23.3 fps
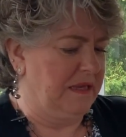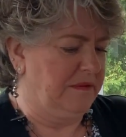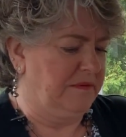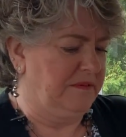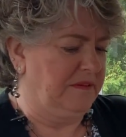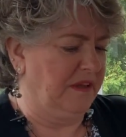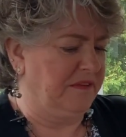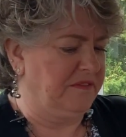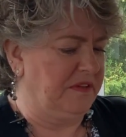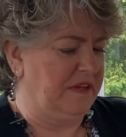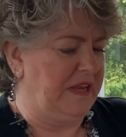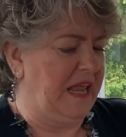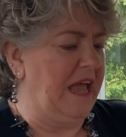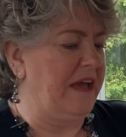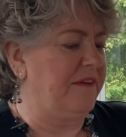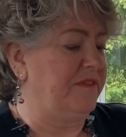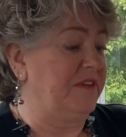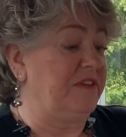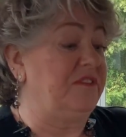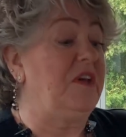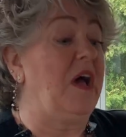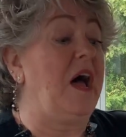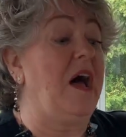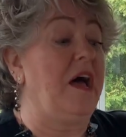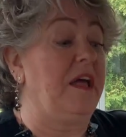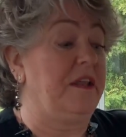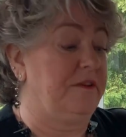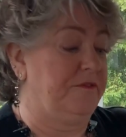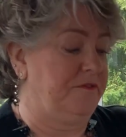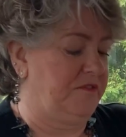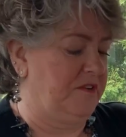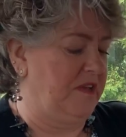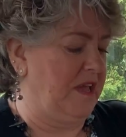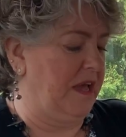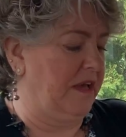Doesn't have a ton
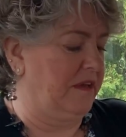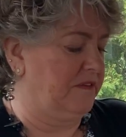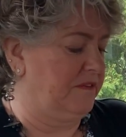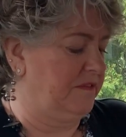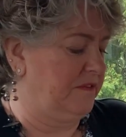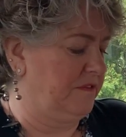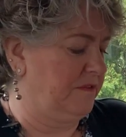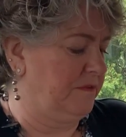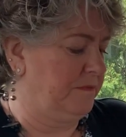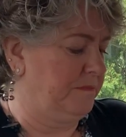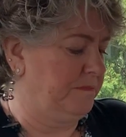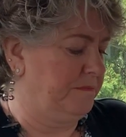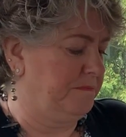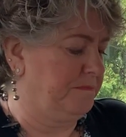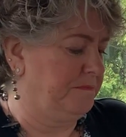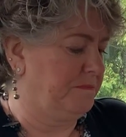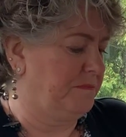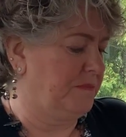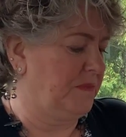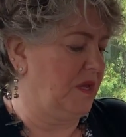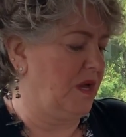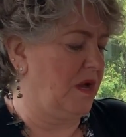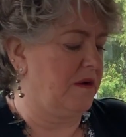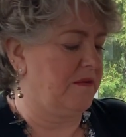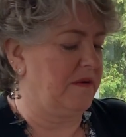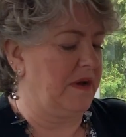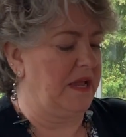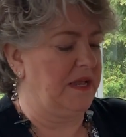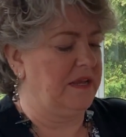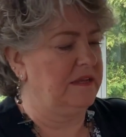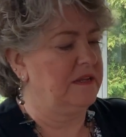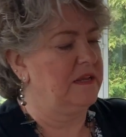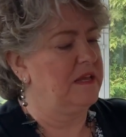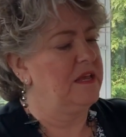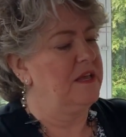of text. All
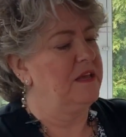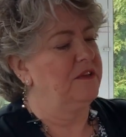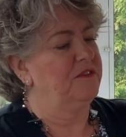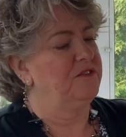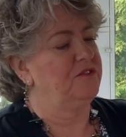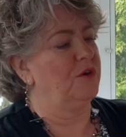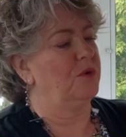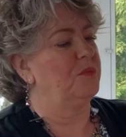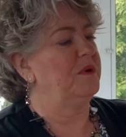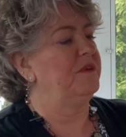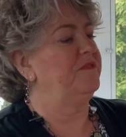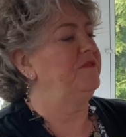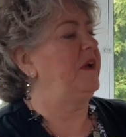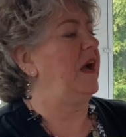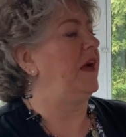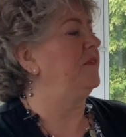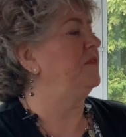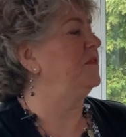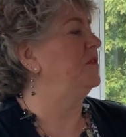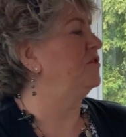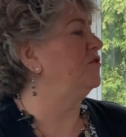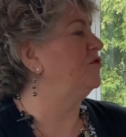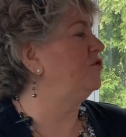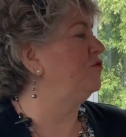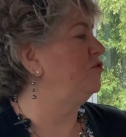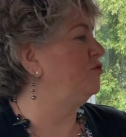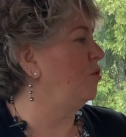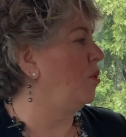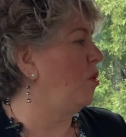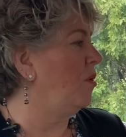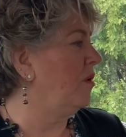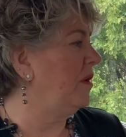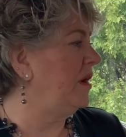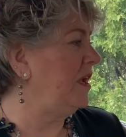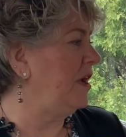right, so we've got The
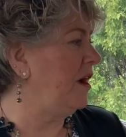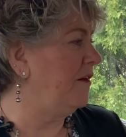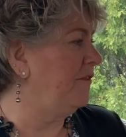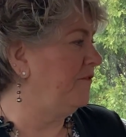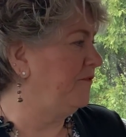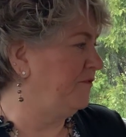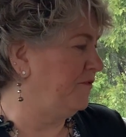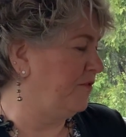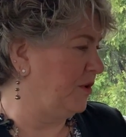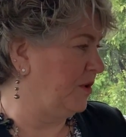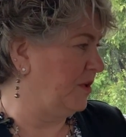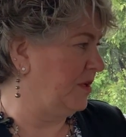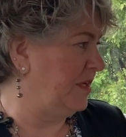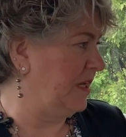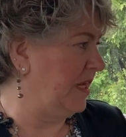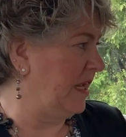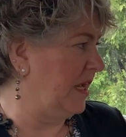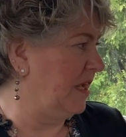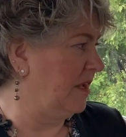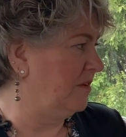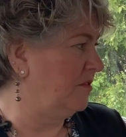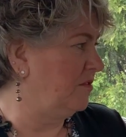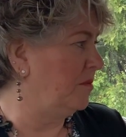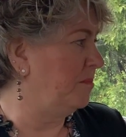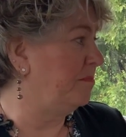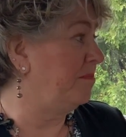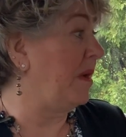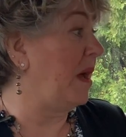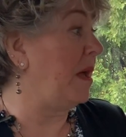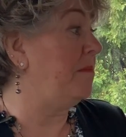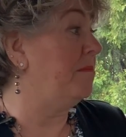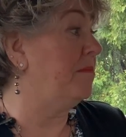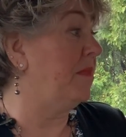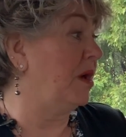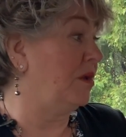Story of Ferdinand
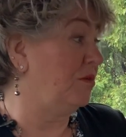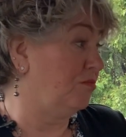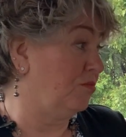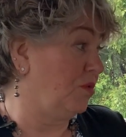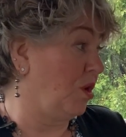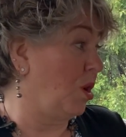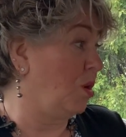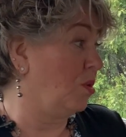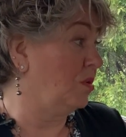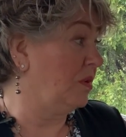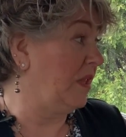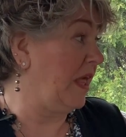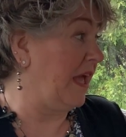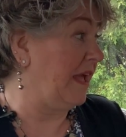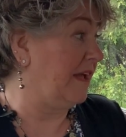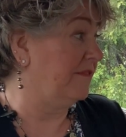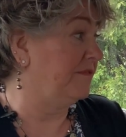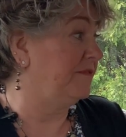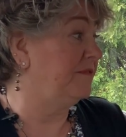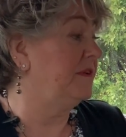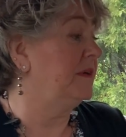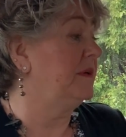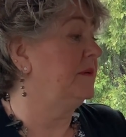by Munro Leaf.